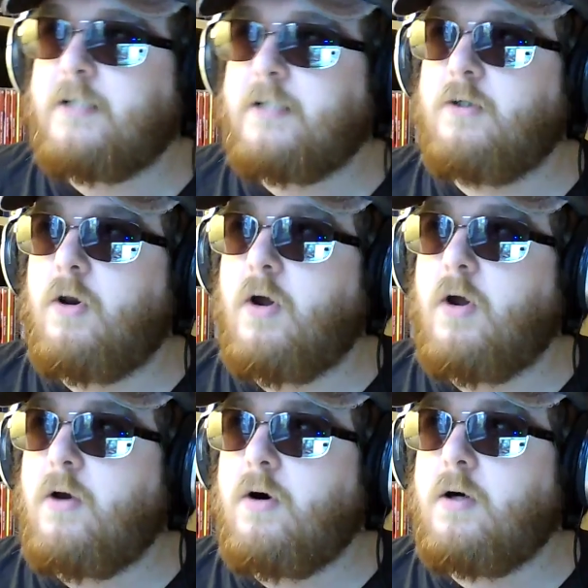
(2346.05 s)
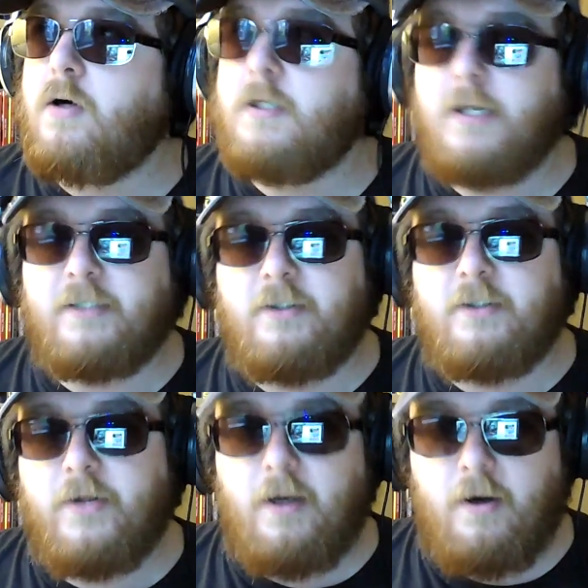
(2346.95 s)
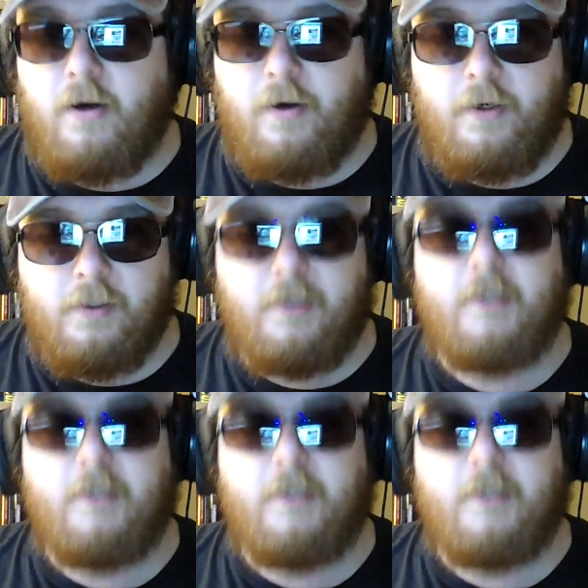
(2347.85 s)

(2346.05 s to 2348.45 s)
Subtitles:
That's not that long. That's not that long.